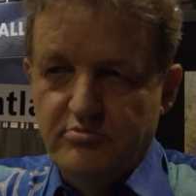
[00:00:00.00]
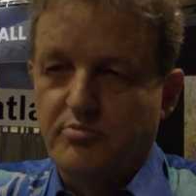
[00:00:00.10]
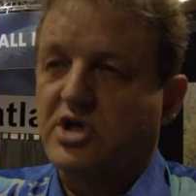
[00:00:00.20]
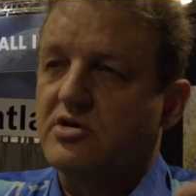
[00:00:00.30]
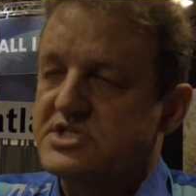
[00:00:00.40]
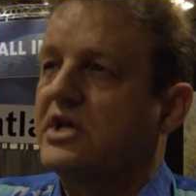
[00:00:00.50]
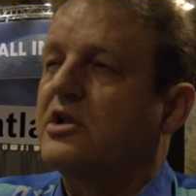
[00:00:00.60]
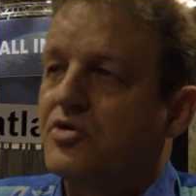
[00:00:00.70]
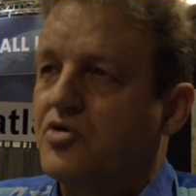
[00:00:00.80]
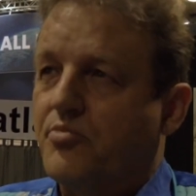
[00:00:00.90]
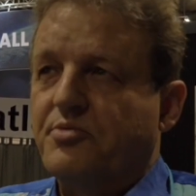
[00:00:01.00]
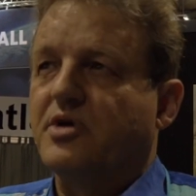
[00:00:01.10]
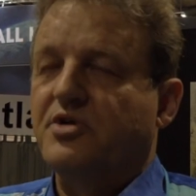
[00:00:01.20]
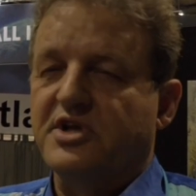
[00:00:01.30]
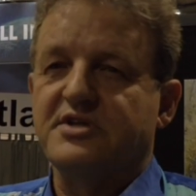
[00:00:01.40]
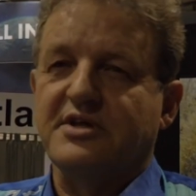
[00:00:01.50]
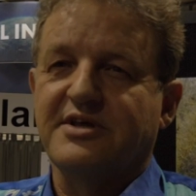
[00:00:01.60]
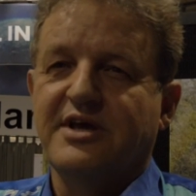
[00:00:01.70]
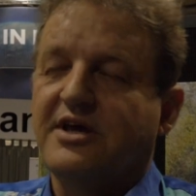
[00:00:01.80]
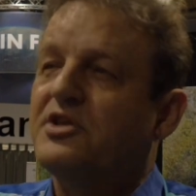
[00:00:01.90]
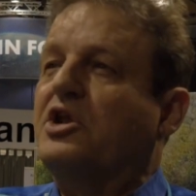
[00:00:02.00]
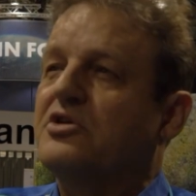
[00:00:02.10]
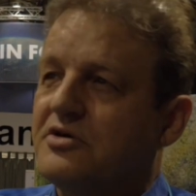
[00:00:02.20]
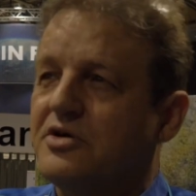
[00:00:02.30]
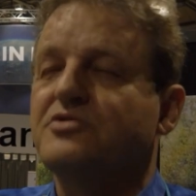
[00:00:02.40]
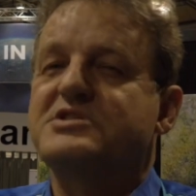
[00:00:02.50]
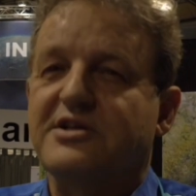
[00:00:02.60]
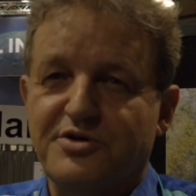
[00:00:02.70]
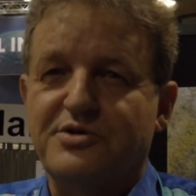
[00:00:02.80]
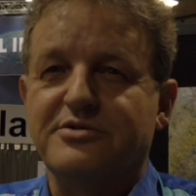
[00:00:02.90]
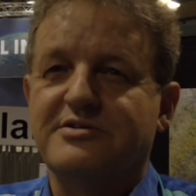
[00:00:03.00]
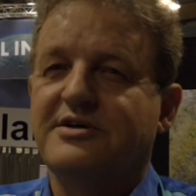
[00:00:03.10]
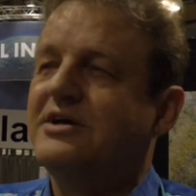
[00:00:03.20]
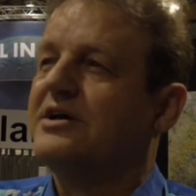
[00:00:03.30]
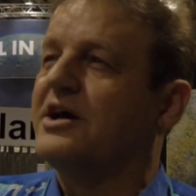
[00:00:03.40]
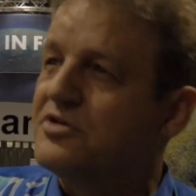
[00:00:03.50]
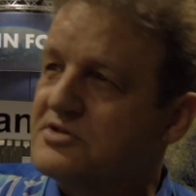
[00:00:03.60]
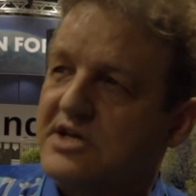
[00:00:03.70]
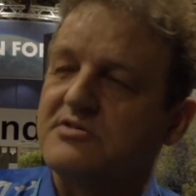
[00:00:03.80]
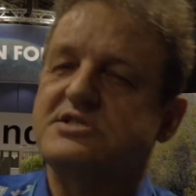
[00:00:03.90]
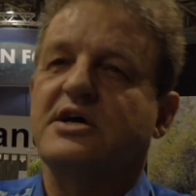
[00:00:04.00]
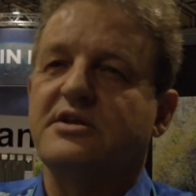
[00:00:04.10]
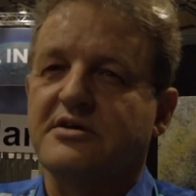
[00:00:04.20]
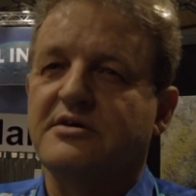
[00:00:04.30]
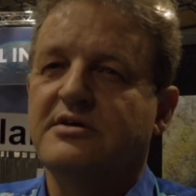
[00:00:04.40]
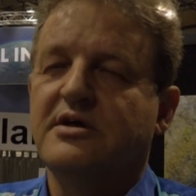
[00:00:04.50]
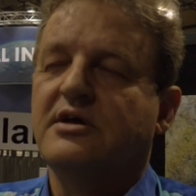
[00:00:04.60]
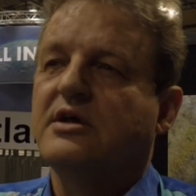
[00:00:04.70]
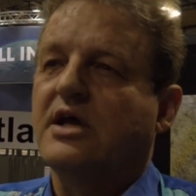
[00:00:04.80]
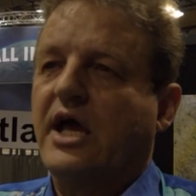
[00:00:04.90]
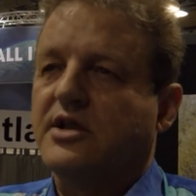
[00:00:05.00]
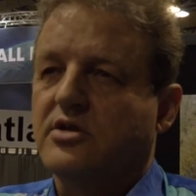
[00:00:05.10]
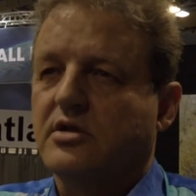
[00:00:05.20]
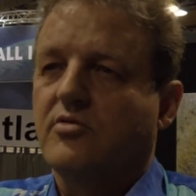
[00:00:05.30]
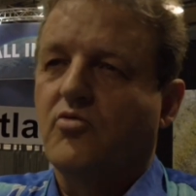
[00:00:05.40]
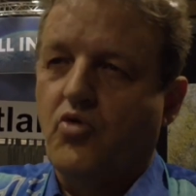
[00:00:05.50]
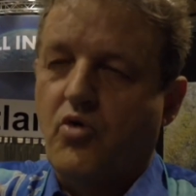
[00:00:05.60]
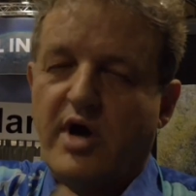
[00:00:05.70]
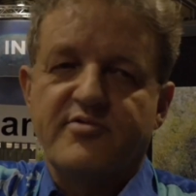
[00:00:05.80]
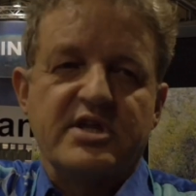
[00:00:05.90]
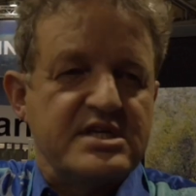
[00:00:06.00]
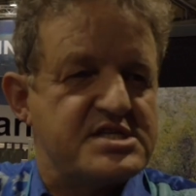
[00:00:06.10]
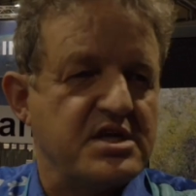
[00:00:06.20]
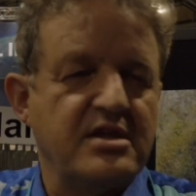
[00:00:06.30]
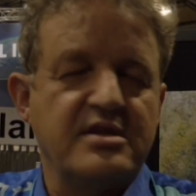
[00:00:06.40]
because they're the local community, they know who's the local and who's outsider. And whoever they see,